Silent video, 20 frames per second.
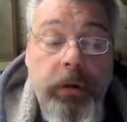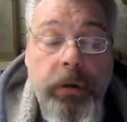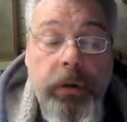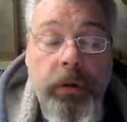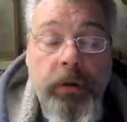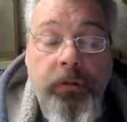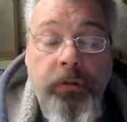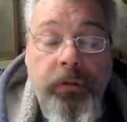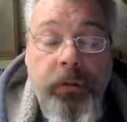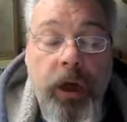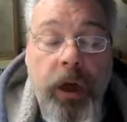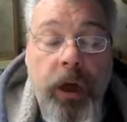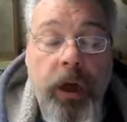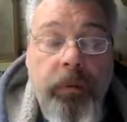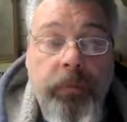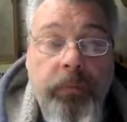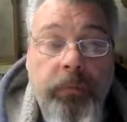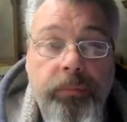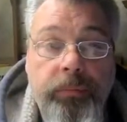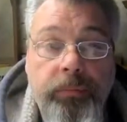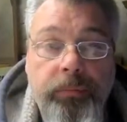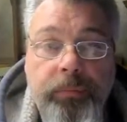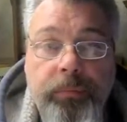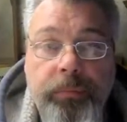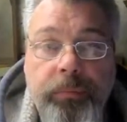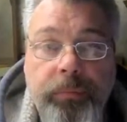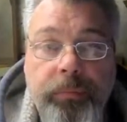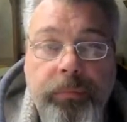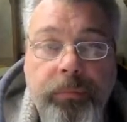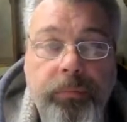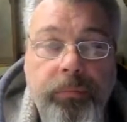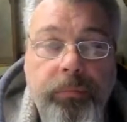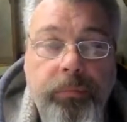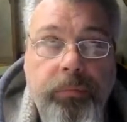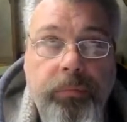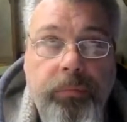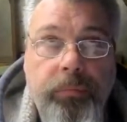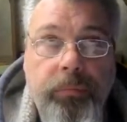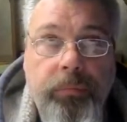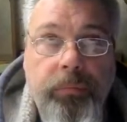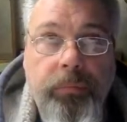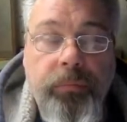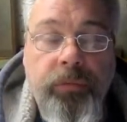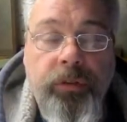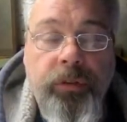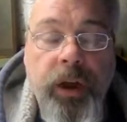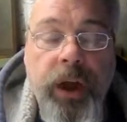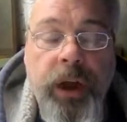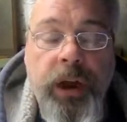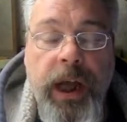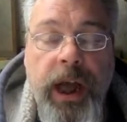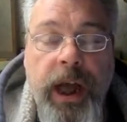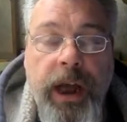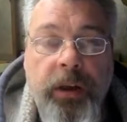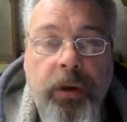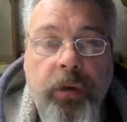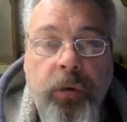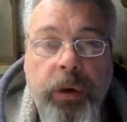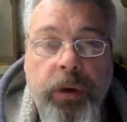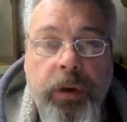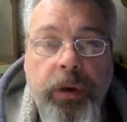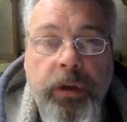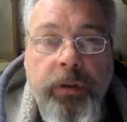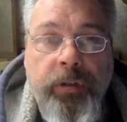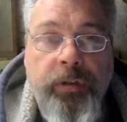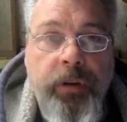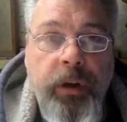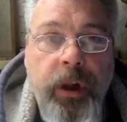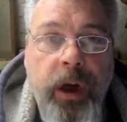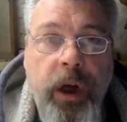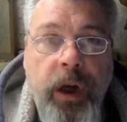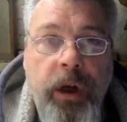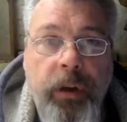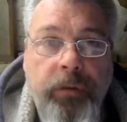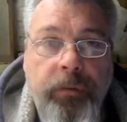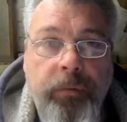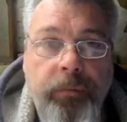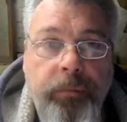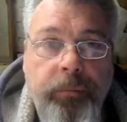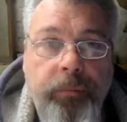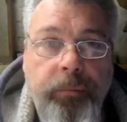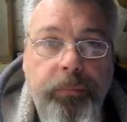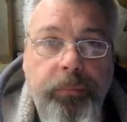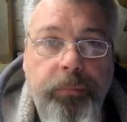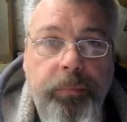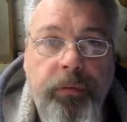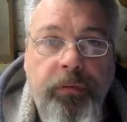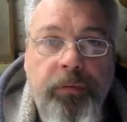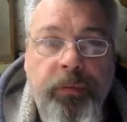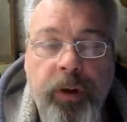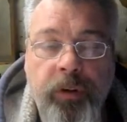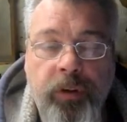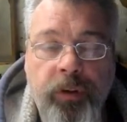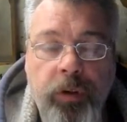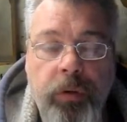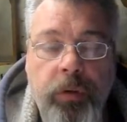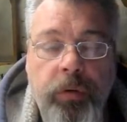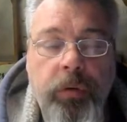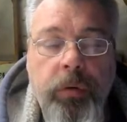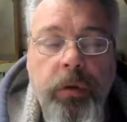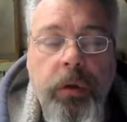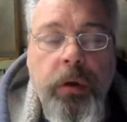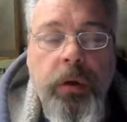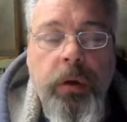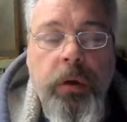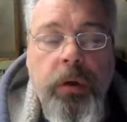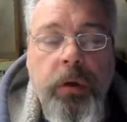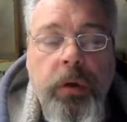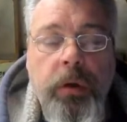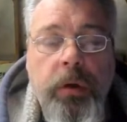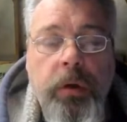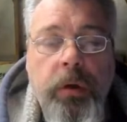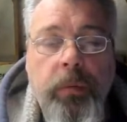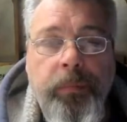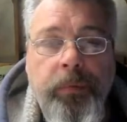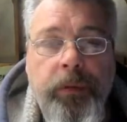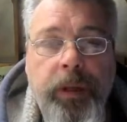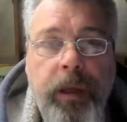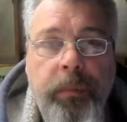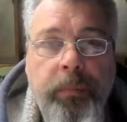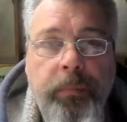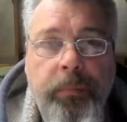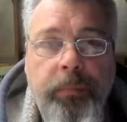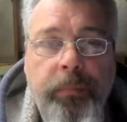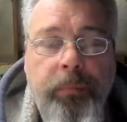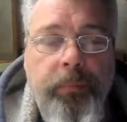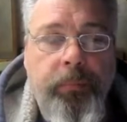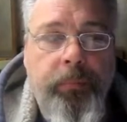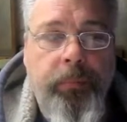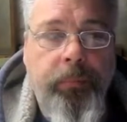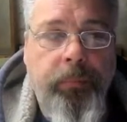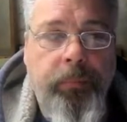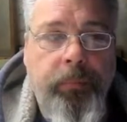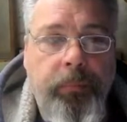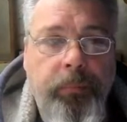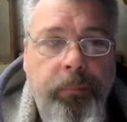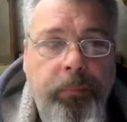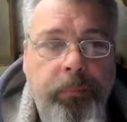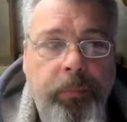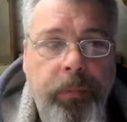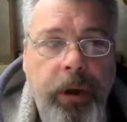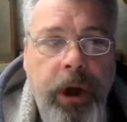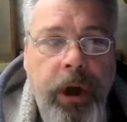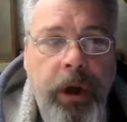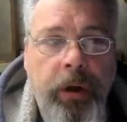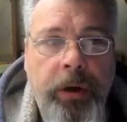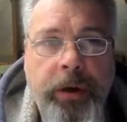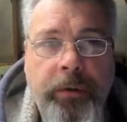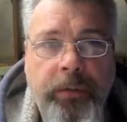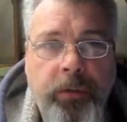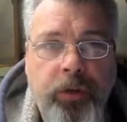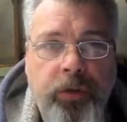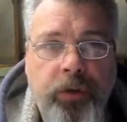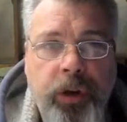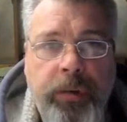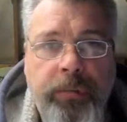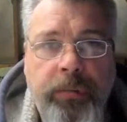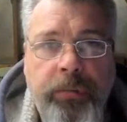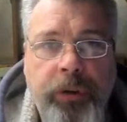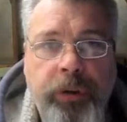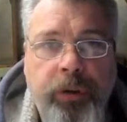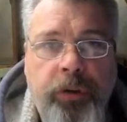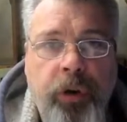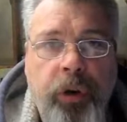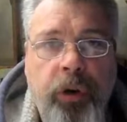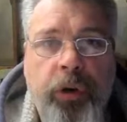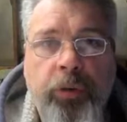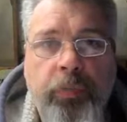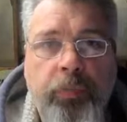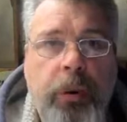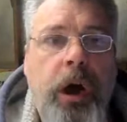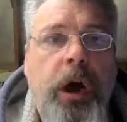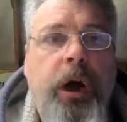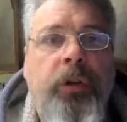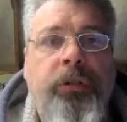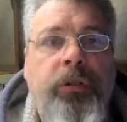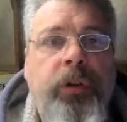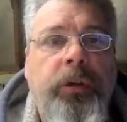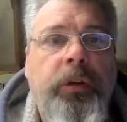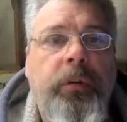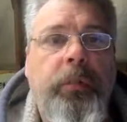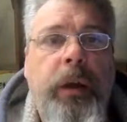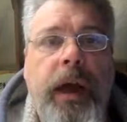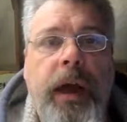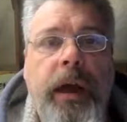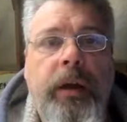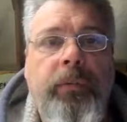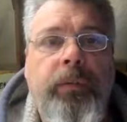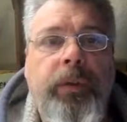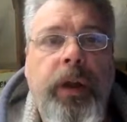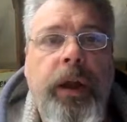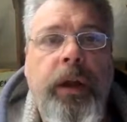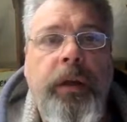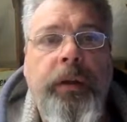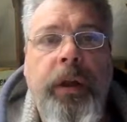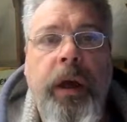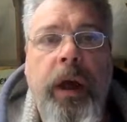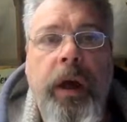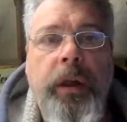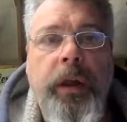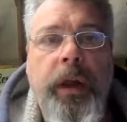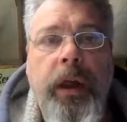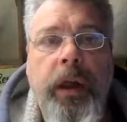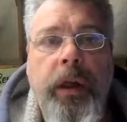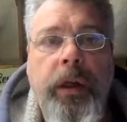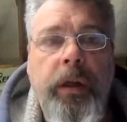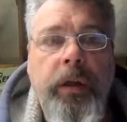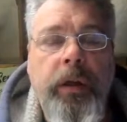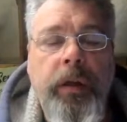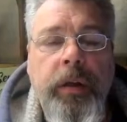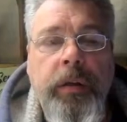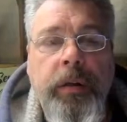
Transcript: is not, it's not adequate, it's not professional. That air handler should have a return box on the back of that, not a